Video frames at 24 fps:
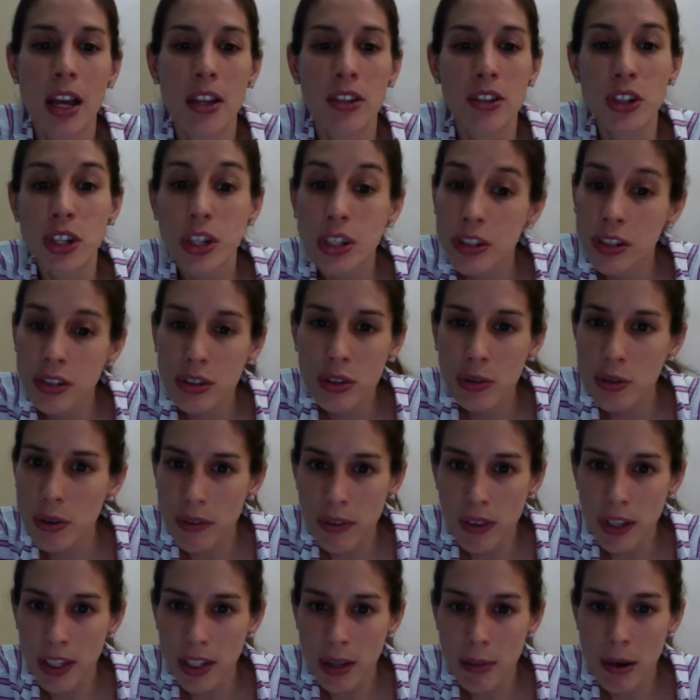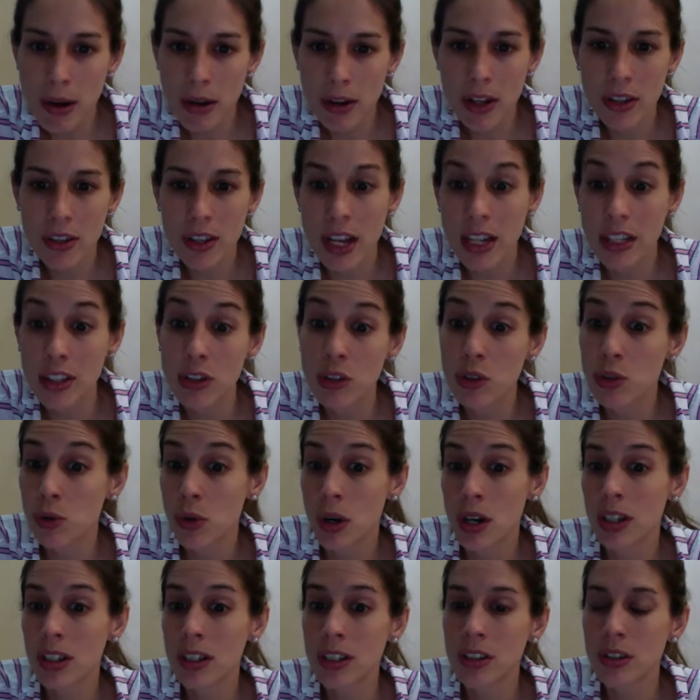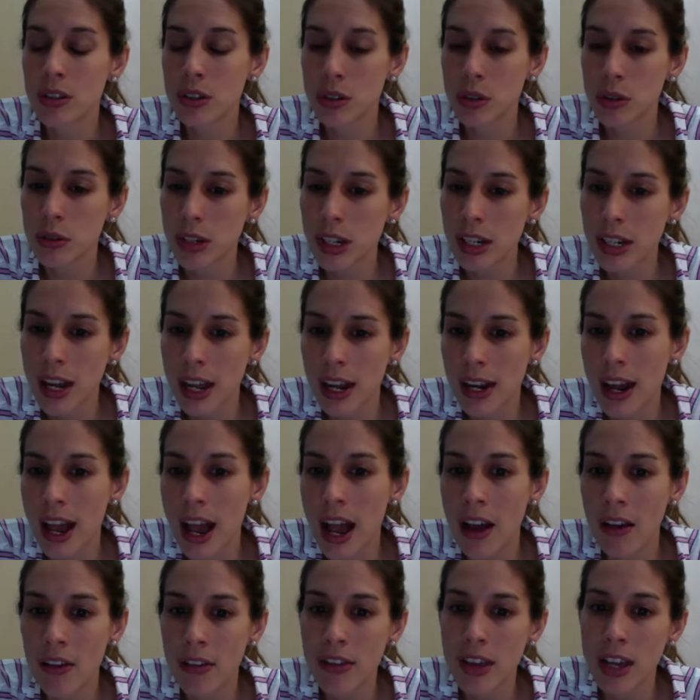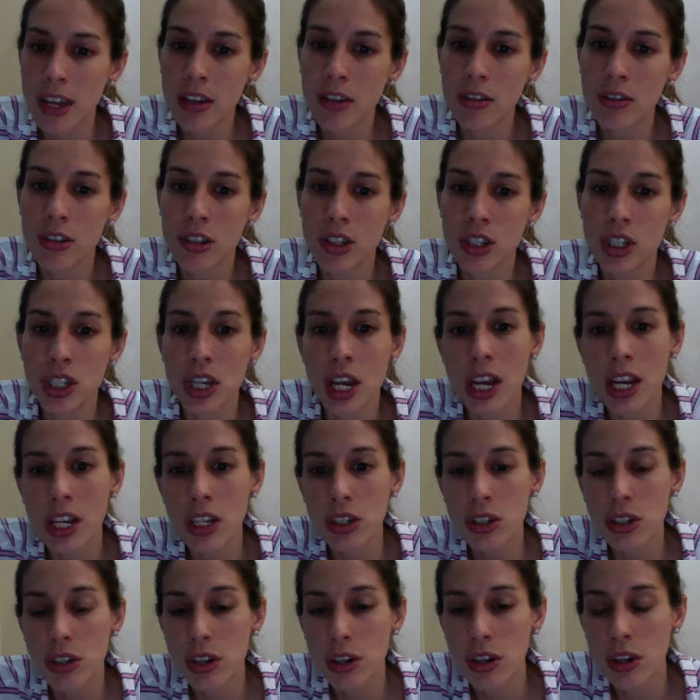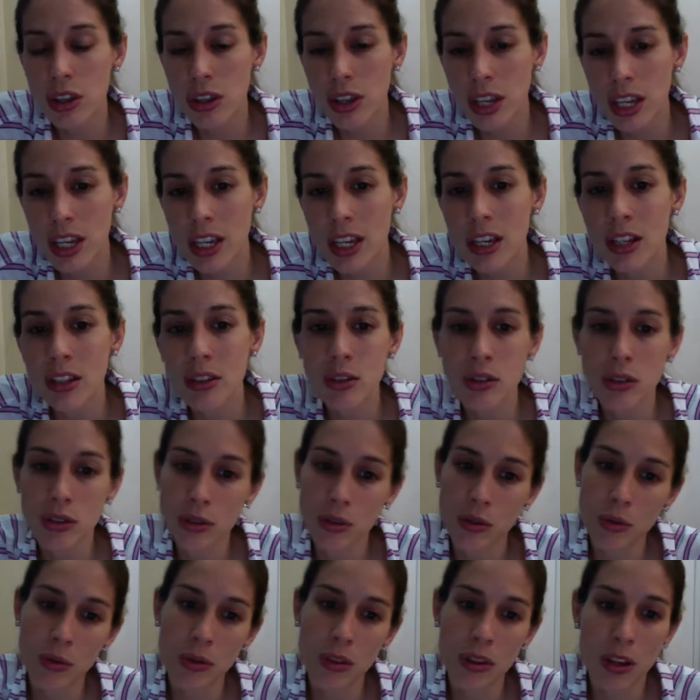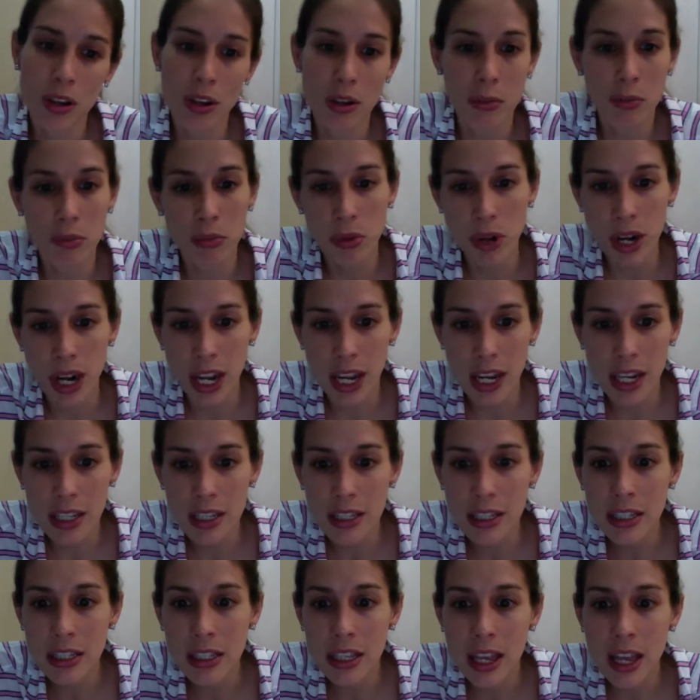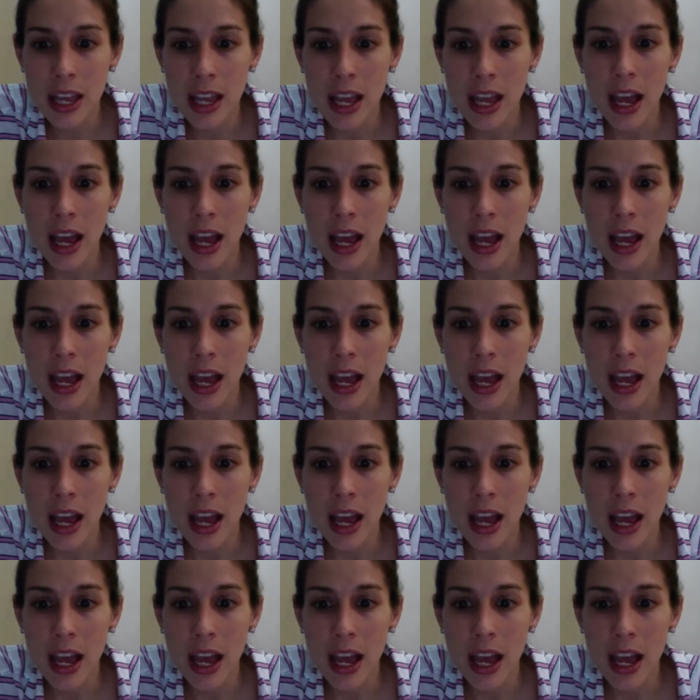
that struggling student and how they could change their thinking to suit their brains